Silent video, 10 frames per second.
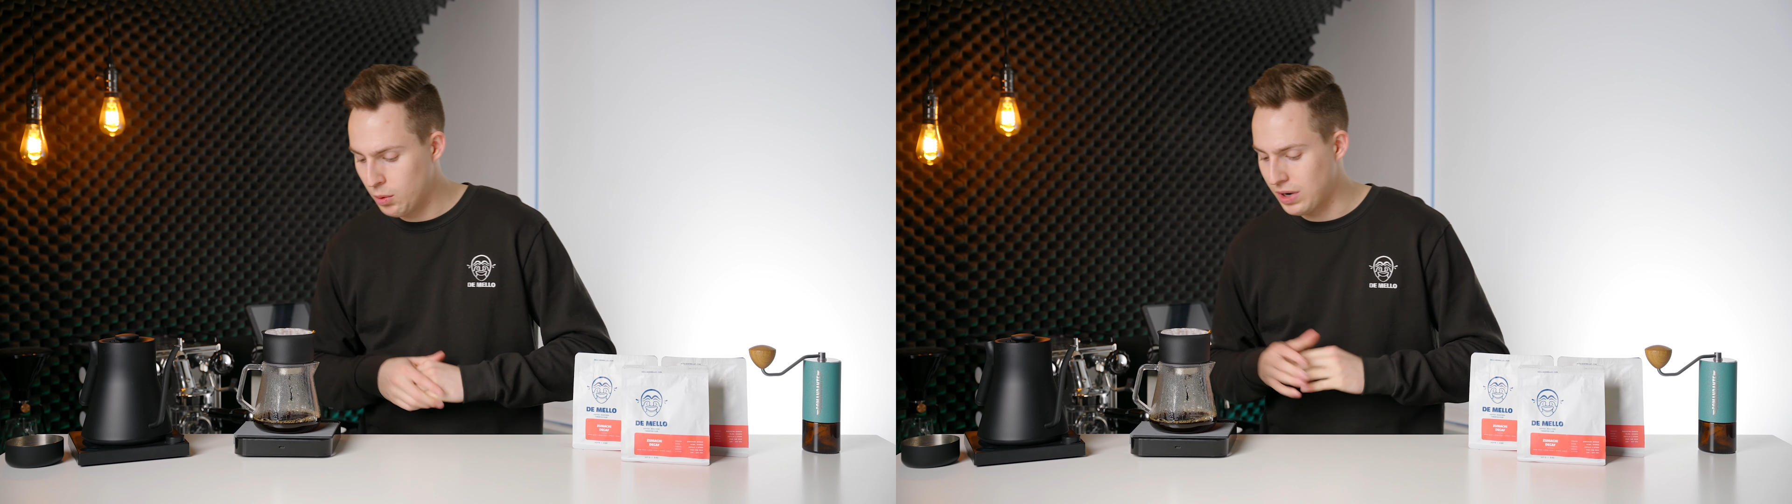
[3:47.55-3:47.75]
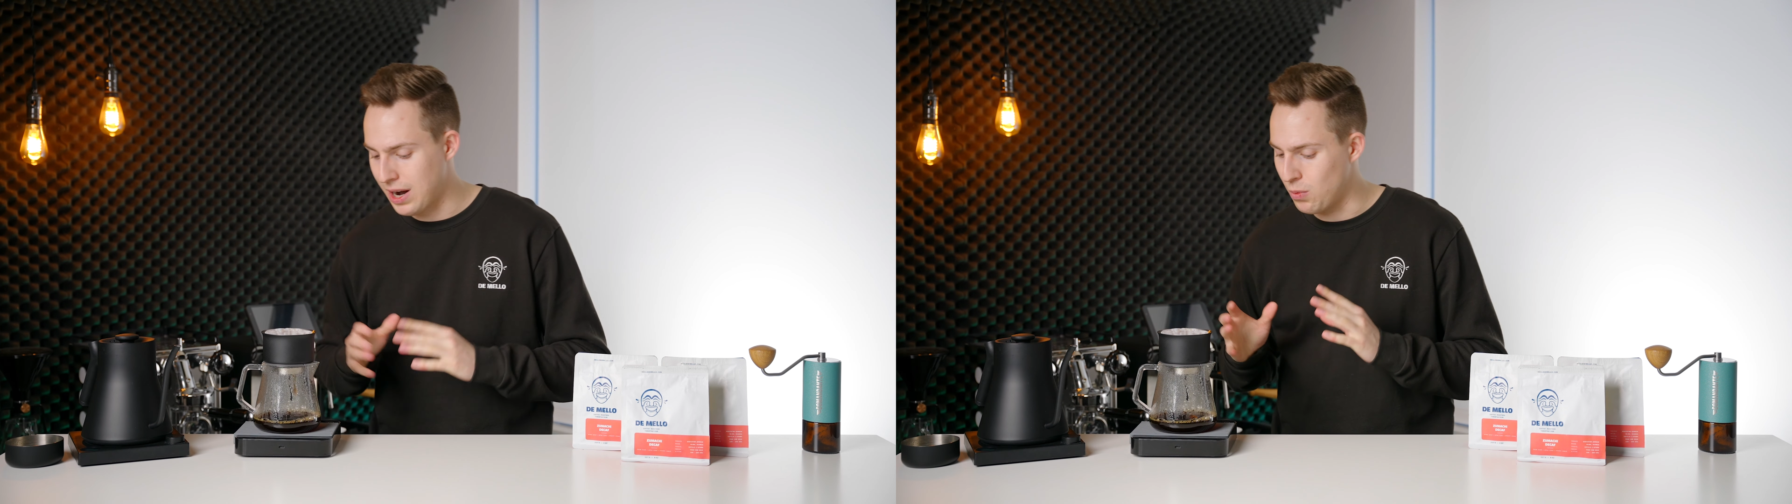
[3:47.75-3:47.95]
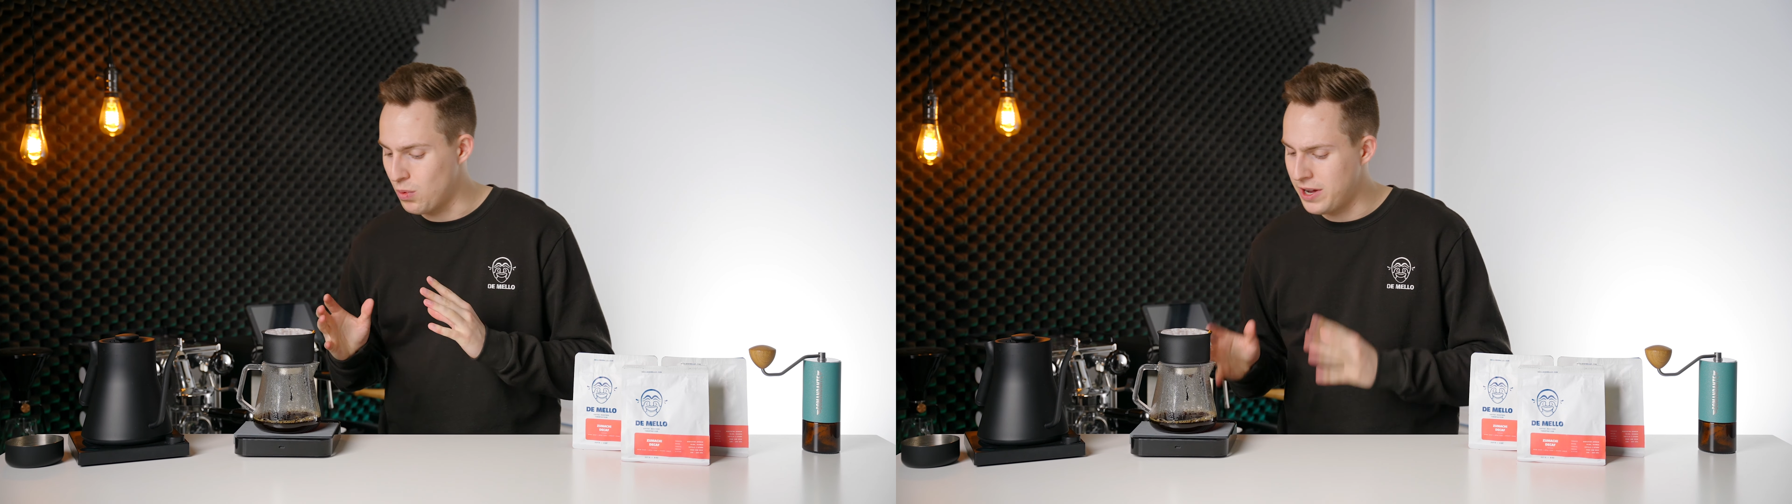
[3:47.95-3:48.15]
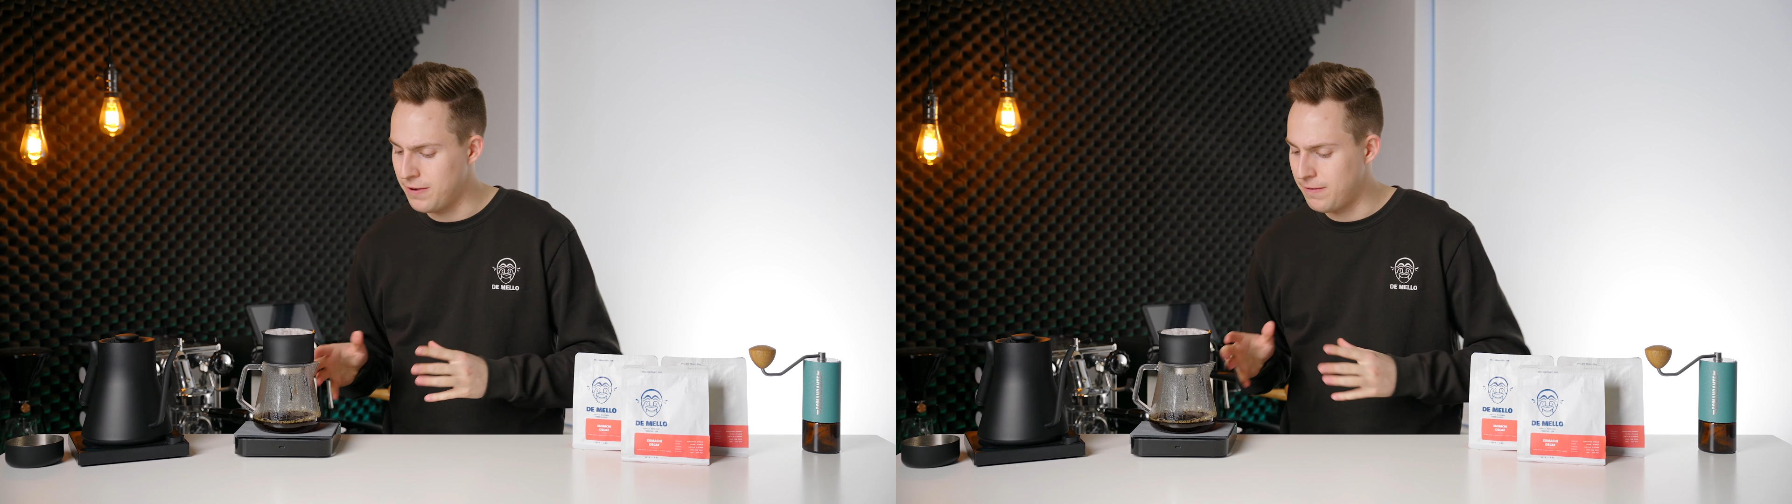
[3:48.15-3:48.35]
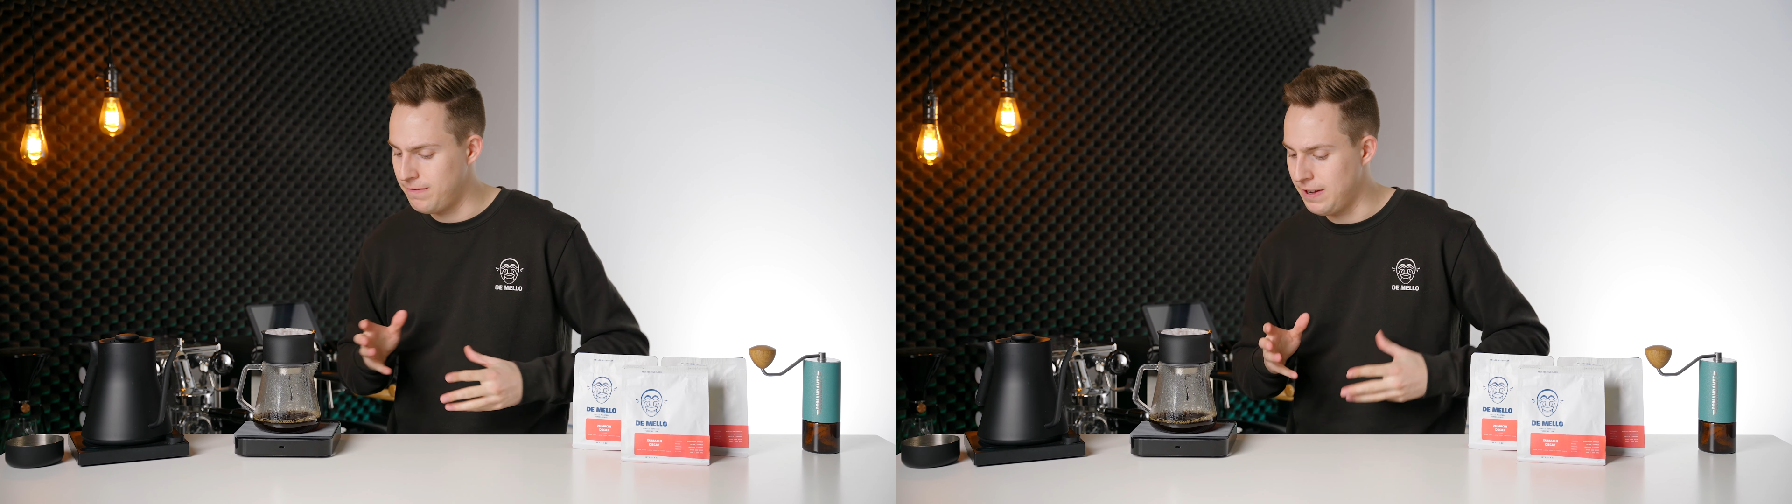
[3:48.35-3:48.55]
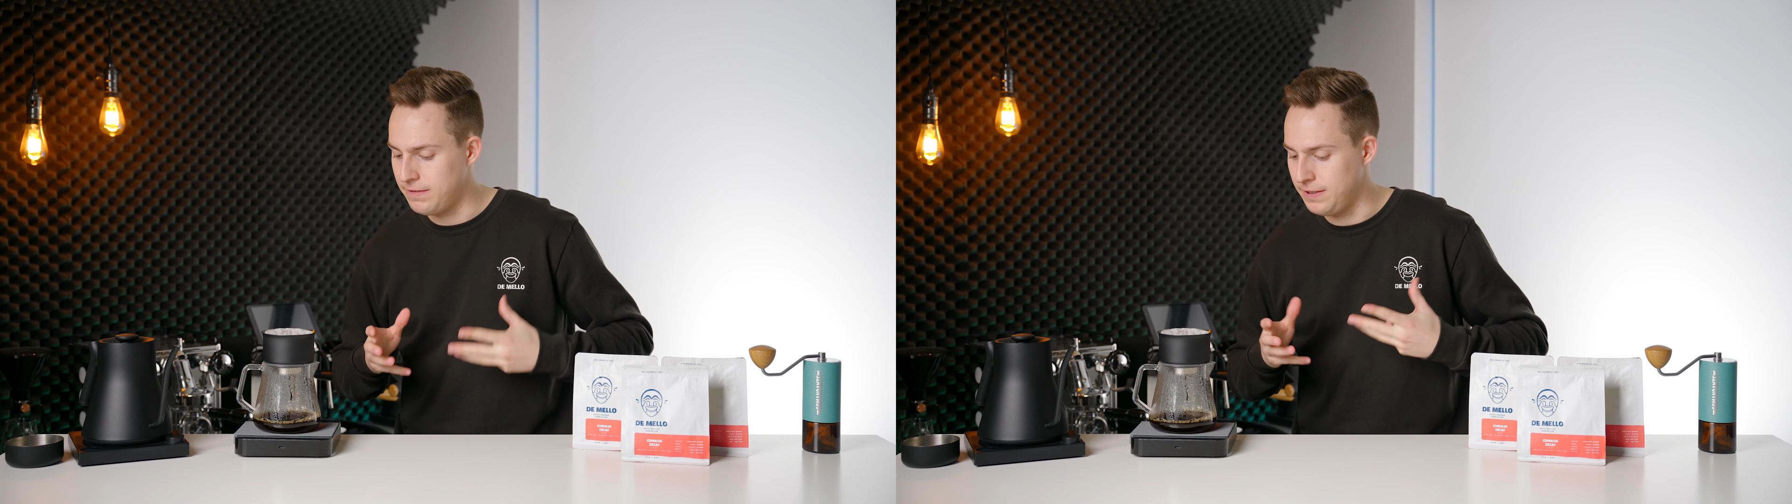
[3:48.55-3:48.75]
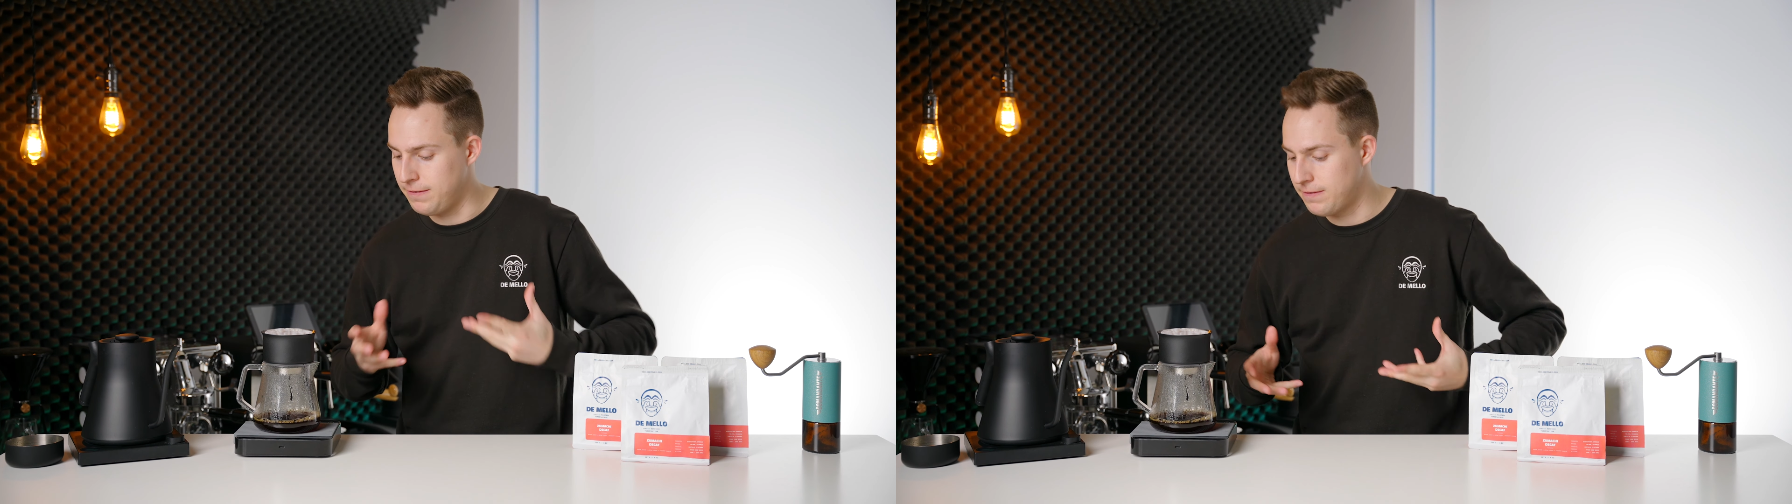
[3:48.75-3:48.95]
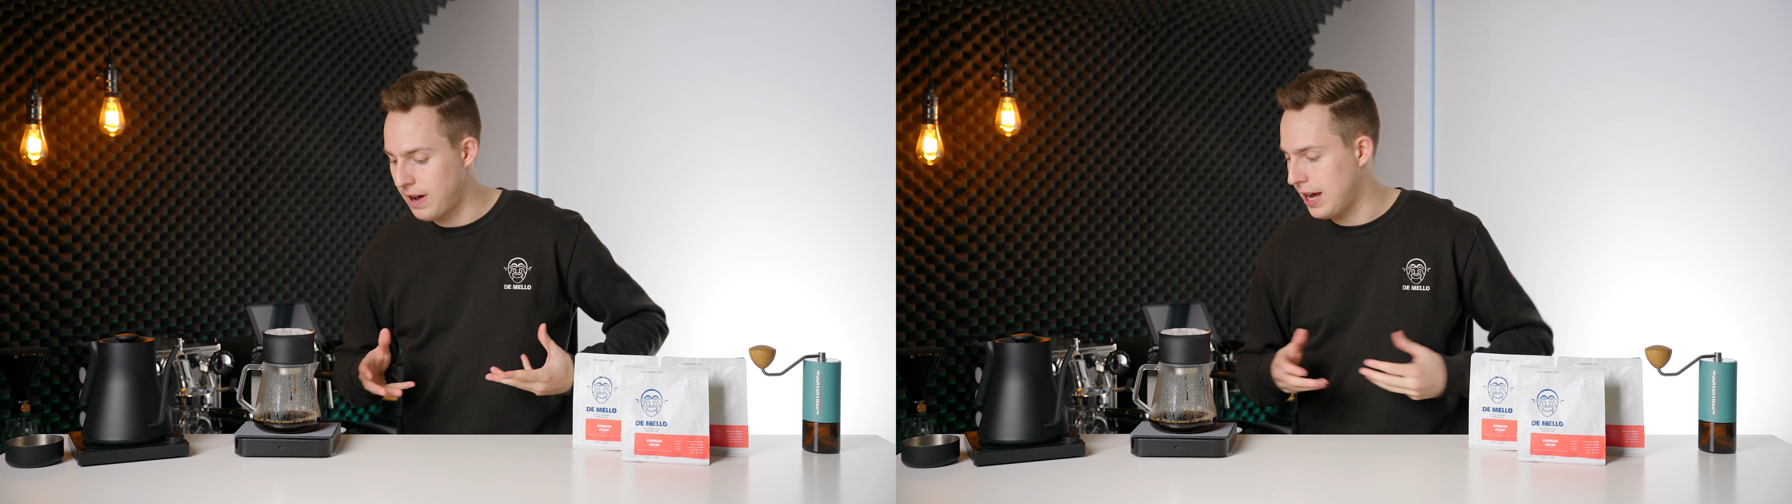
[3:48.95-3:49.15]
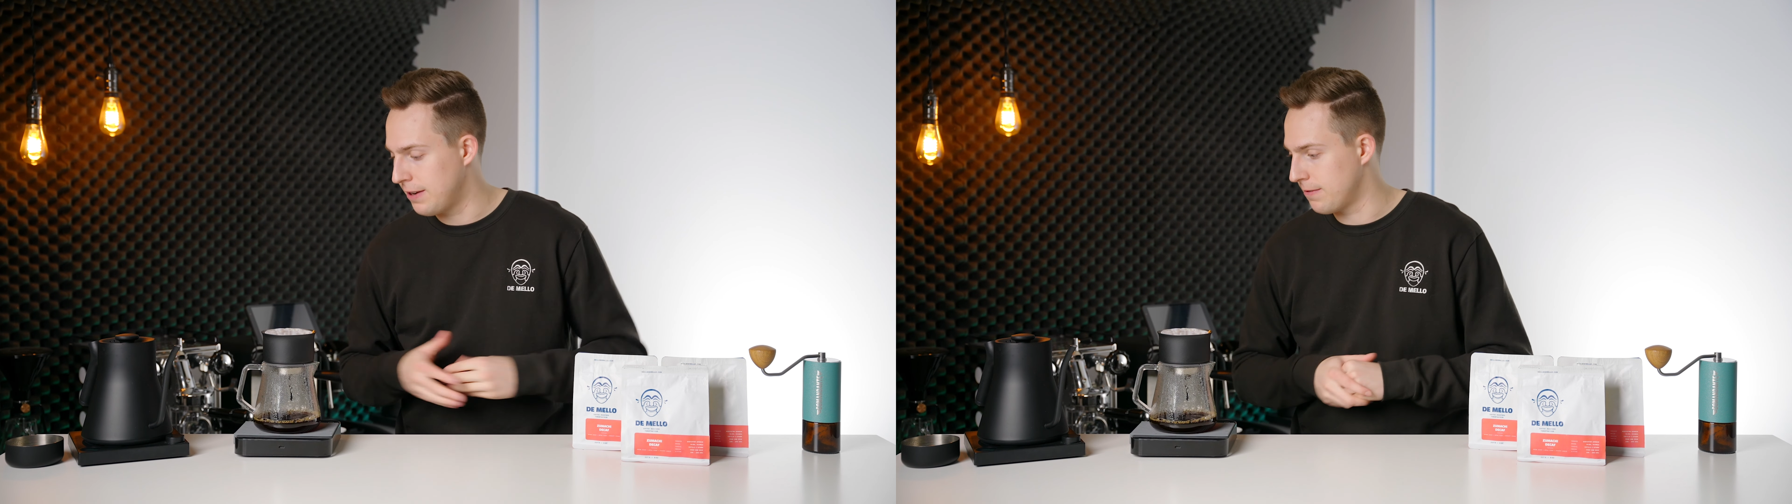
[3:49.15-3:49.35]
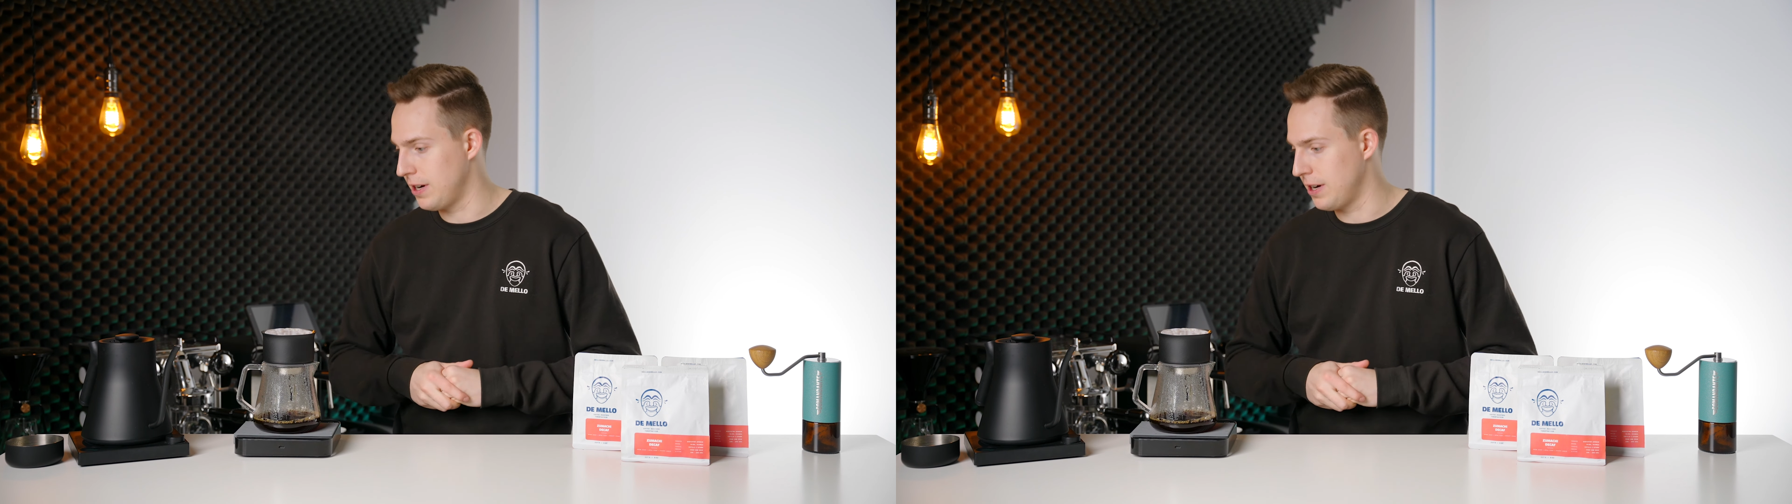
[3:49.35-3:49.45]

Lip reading: We're at 155